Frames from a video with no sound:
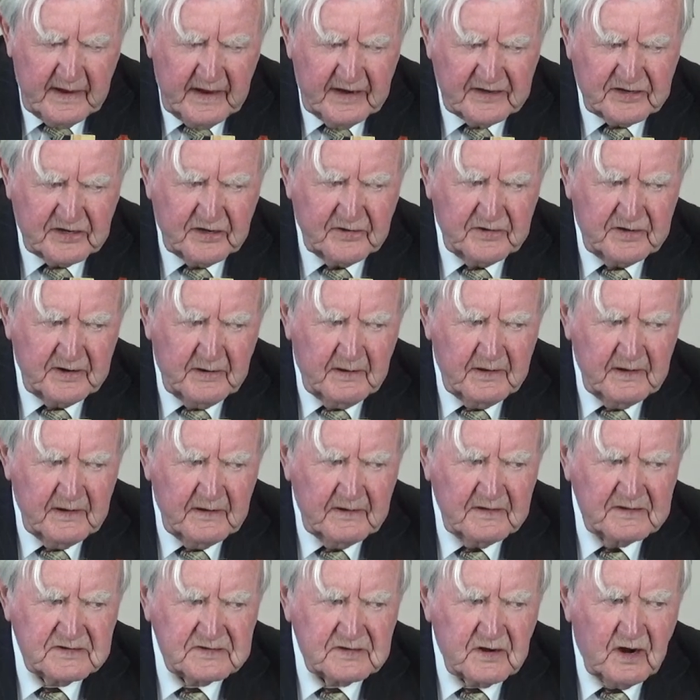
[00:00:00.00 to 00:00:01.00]
to
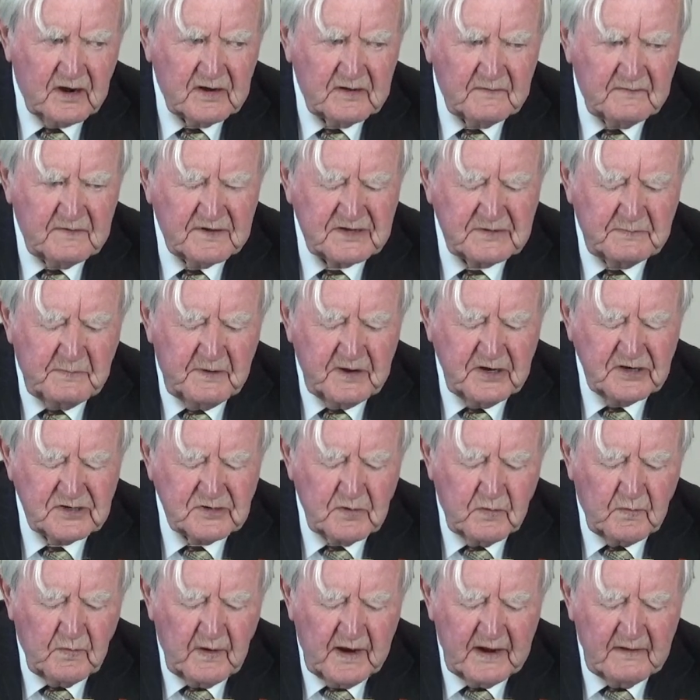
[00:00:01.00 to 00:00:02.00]
the sort of a
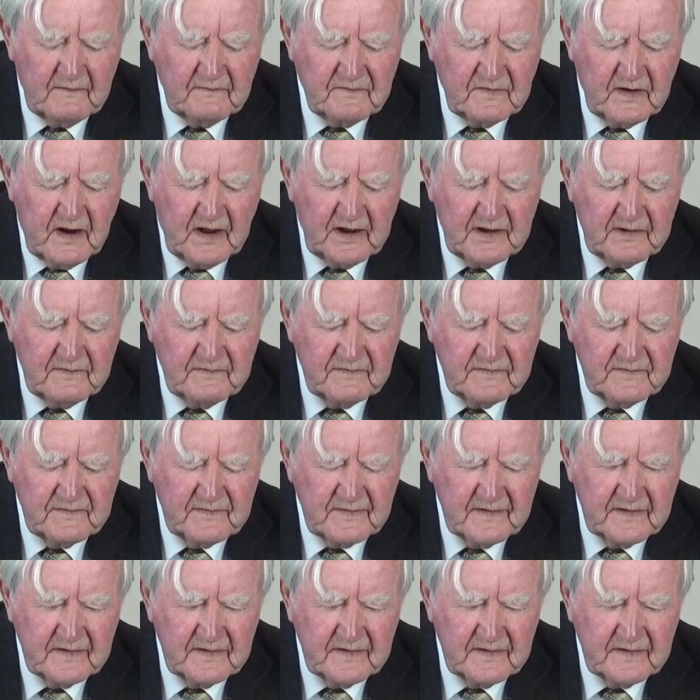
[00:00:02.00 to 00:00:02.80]
spiritual way of life.